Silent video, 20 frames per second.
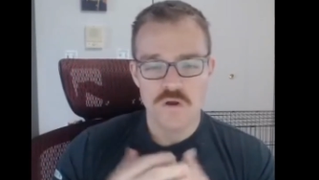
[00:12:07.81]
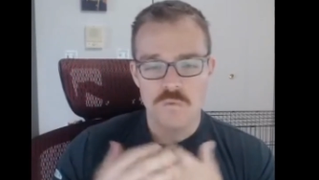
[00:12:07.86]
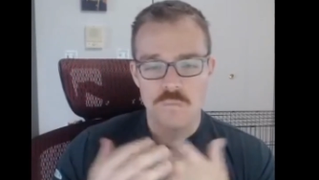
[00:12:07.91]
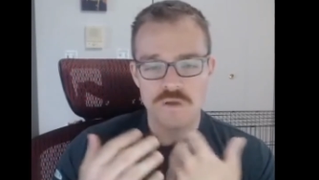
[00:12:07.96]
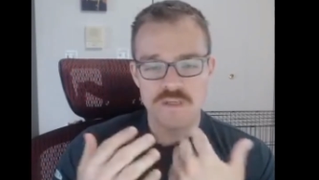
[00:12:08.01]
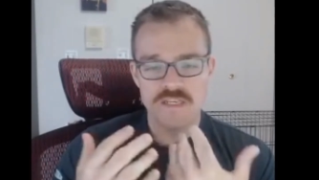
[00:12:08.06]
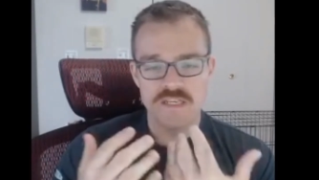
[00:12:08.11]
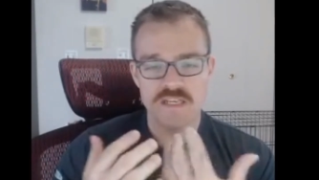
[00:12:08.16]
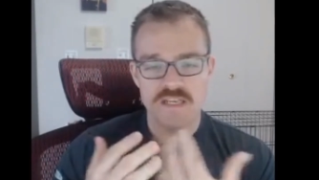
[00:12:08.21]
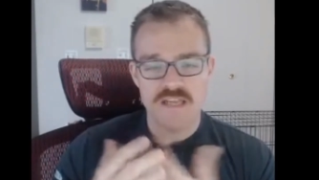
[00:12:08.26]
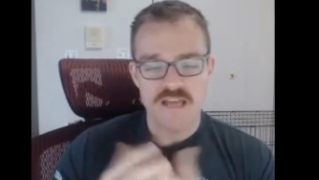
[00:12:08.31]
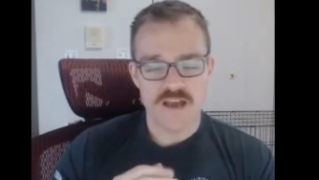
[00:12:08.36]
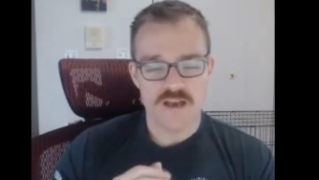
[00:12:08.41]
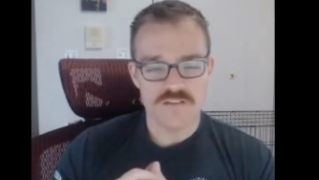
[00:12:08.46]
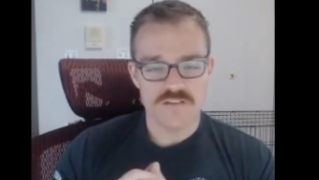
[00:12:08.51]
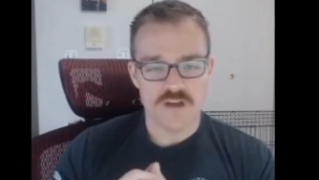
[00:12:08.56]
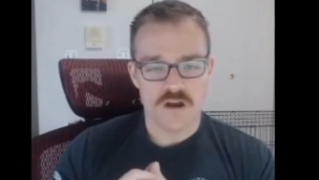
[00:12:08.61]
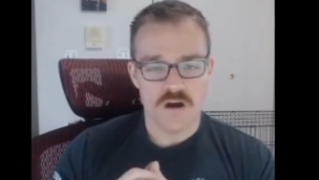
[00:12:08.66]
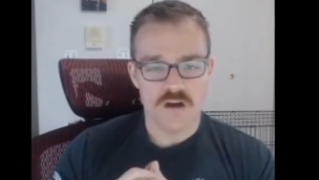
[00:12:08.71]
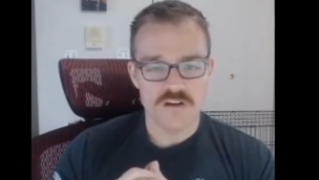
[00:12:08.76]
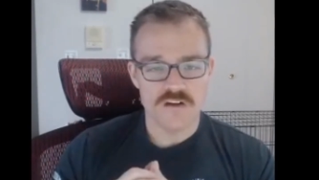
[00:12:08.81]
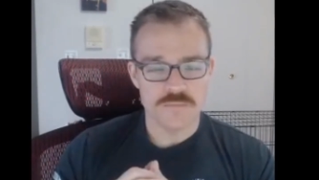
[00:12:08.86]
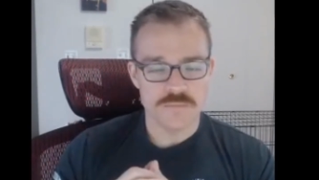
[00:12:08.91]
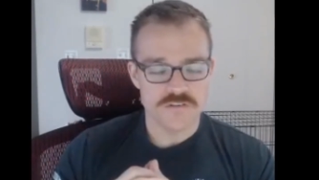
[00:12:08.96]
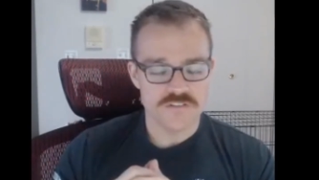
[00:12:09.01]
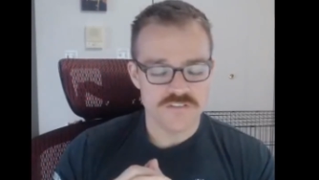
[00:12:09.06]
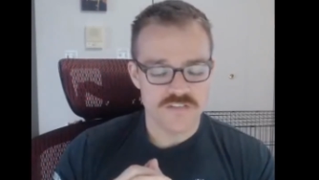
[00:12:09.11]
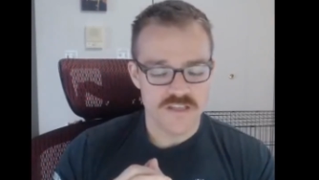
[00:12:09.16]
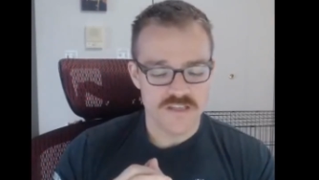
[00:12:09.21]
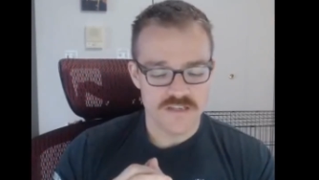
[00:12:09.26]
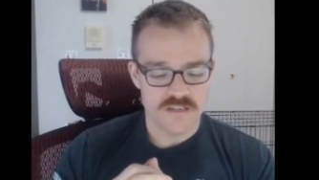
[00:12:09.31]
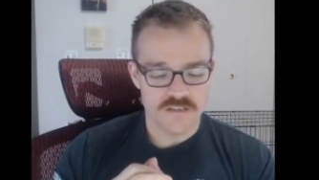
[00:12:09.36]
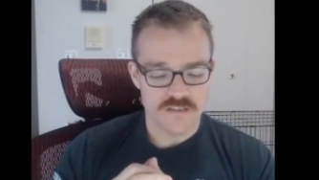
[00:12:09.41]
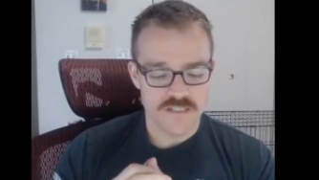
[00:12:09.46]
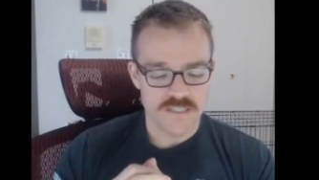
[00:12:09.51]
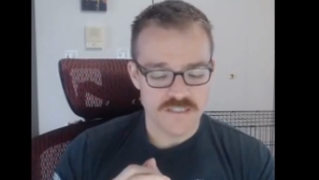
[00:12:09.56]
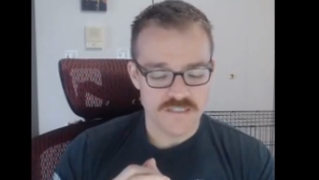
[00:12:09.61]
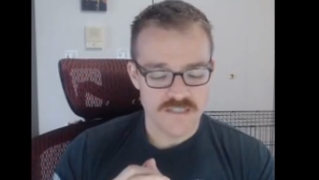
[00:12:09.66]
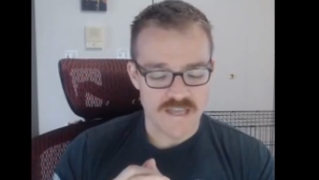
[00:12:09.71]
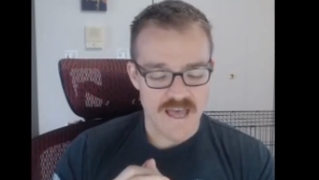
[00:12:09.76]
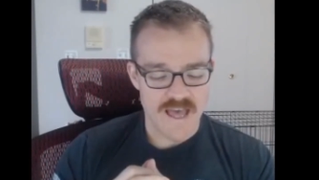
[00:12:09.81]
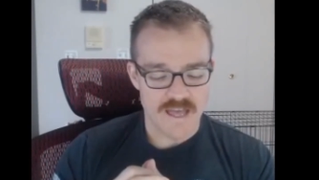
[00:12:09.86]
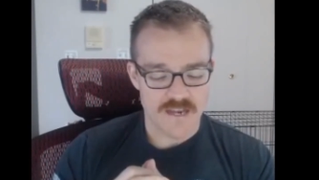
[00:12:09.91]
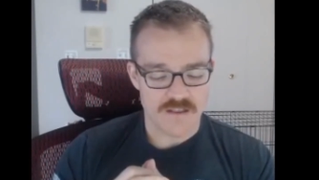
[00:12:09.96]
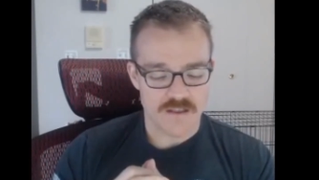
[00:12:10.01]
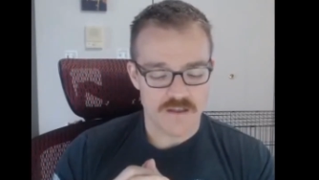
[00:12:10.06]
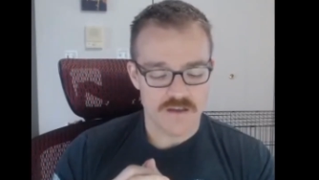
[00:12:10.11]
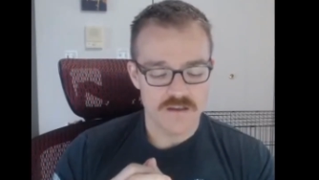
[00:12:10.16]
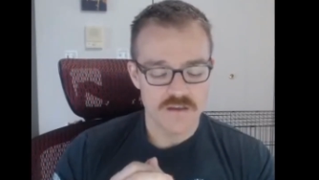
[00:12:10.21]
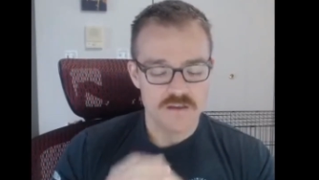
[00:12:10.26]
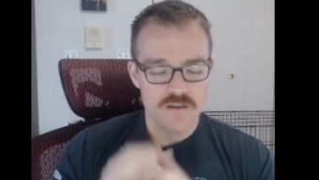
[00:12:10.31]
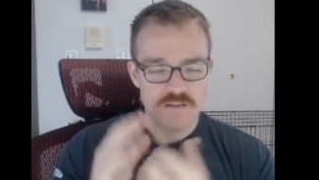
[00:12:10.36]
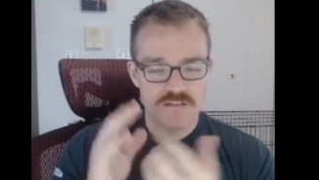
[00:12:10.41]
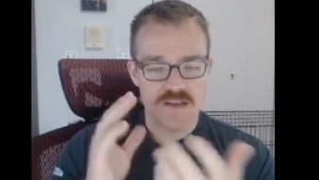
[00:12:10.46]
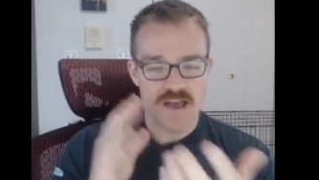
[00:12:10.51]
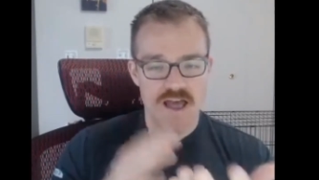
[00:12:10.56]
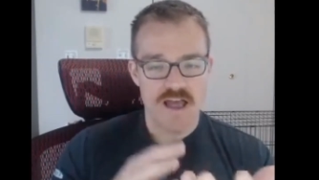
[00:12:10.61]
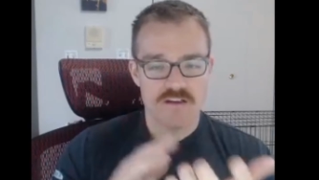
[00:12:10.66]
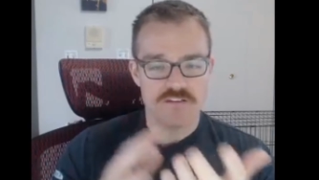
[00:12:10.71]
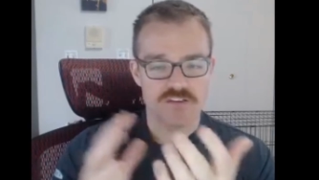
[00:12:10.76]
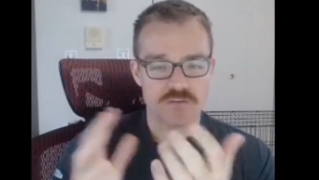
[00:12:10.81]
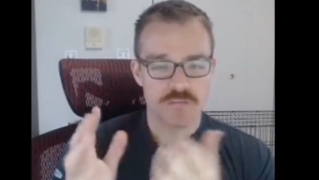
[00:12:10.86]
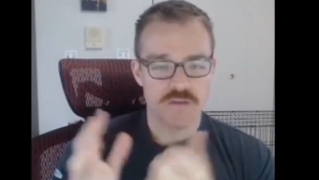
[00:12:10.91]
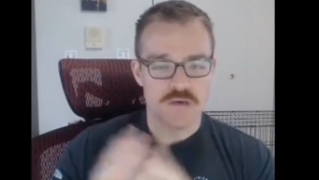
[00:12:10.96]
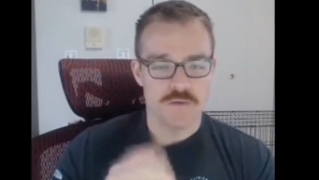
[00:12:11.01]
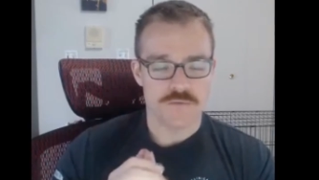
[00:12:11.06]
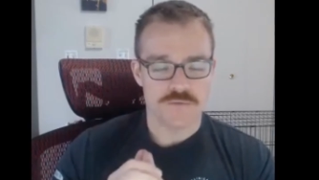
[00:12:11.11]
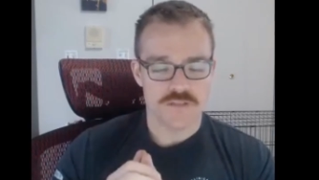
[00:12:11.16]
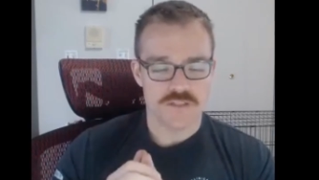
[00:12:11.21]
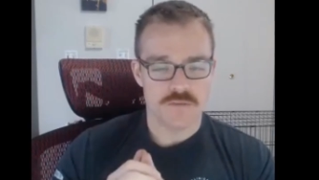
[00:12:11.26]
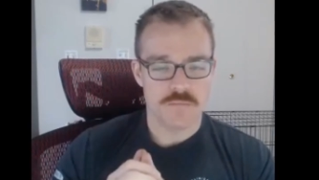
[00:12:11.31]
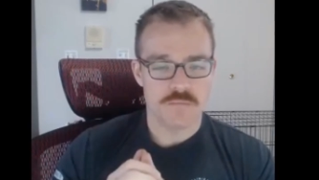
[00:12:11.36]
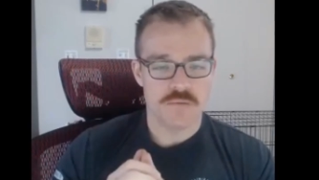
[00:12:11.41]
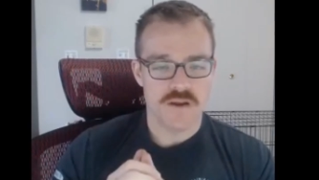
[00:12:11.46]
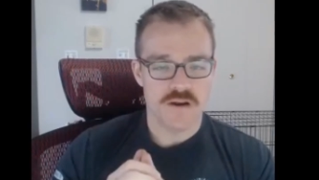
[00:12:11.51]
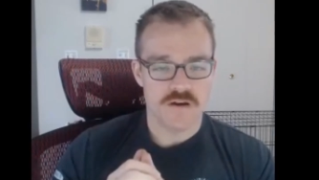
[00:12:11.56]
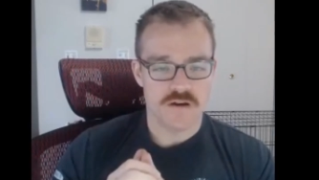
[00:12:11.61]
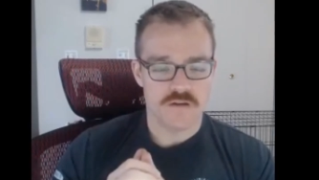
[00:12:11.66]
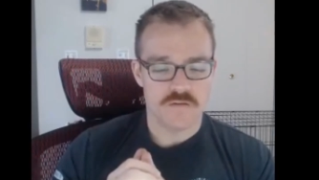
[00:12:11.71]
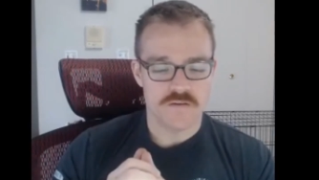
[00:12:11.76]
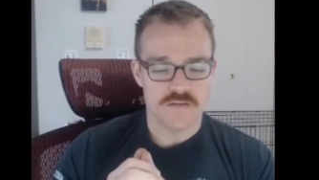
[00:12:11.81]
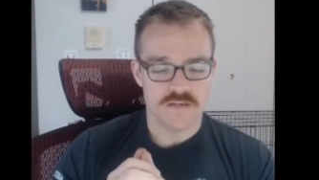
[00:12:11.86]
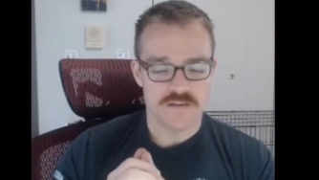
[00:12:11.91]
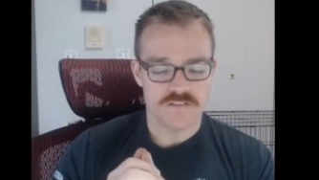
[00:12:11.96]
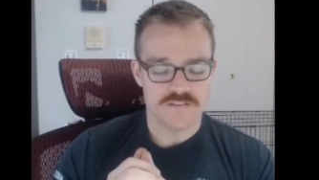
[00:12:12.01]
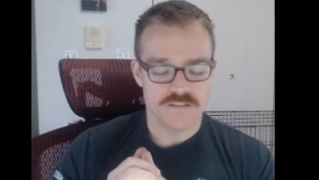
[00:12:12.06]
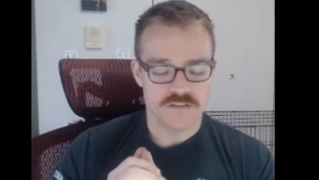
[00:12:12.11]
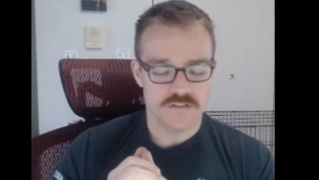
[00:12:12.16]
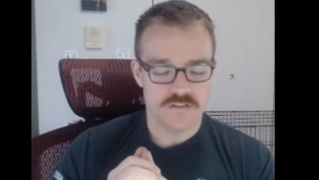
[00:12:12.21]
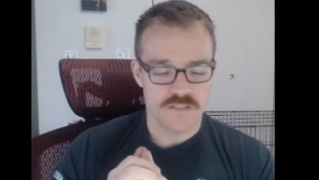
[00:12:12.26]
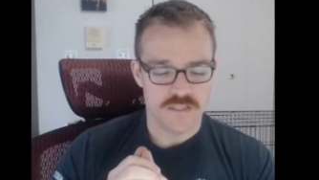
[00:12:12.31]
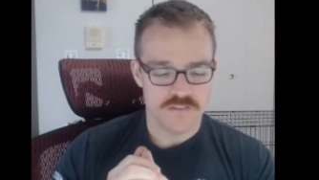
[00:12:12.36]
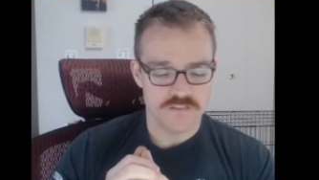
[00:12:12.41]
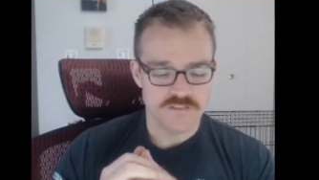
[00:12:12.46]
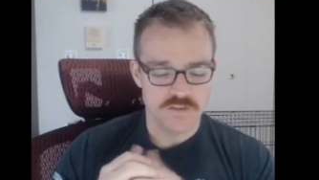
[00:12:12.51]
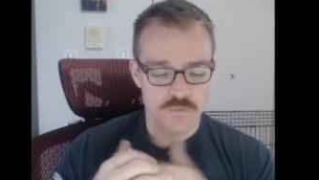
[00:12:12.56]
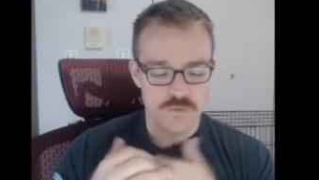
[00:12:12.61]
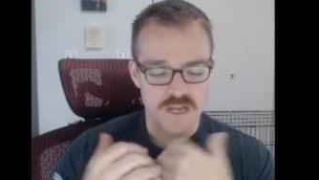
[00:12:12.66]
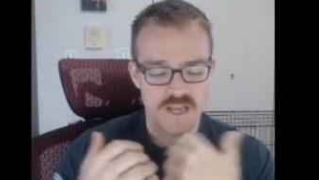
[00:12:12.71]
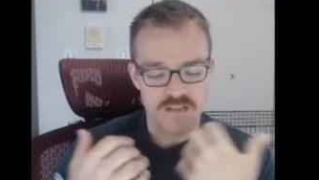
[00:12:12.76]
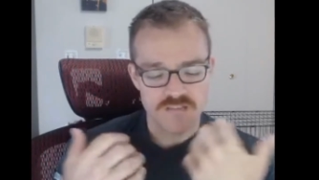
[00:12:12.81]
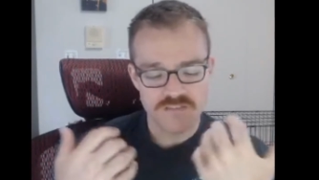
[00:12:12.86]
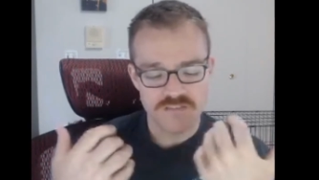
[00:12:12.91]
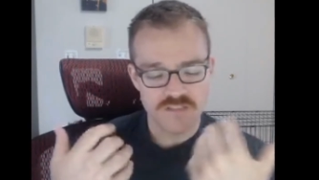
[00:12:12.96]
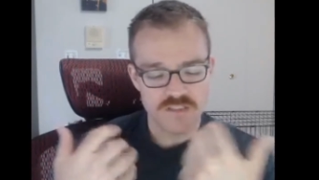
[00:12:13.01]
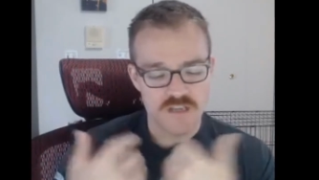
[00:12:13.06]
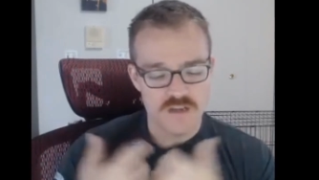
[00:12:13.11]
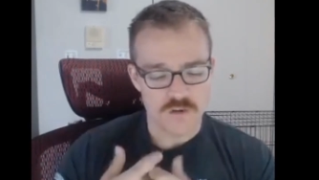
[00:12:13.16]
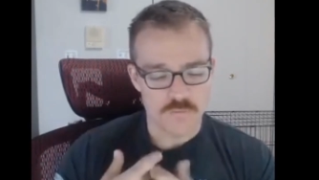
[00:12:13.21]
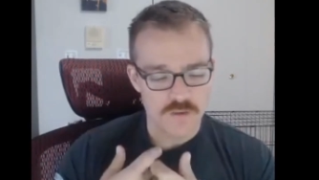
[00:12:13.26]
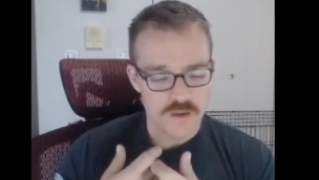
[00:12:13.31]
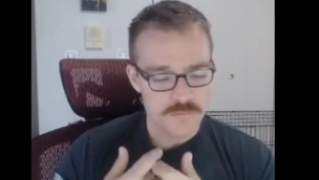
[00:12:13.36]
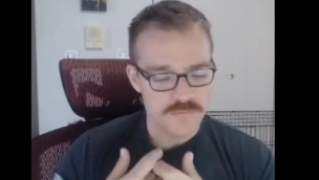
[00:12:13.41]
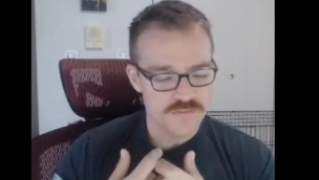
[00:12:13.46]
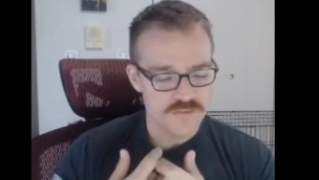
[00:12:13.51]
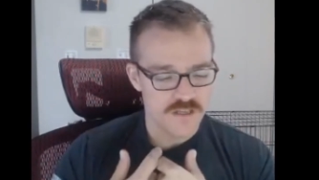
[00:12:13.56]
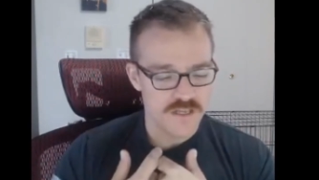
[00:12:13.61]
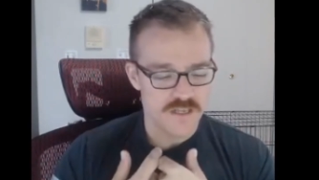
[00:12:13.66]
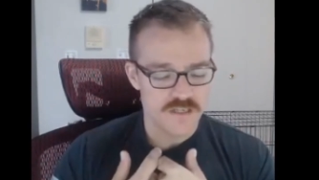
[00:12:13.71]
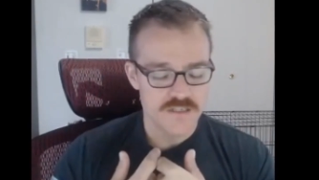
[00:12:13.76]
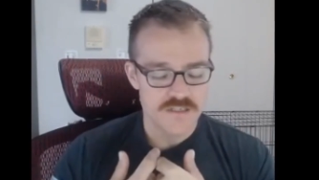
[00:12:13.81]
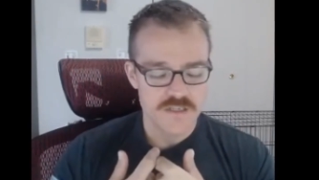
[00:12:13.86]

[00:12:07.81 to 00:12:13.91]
we need 100% clean data to actually be able to compare clinics to clinics. So when I see on a website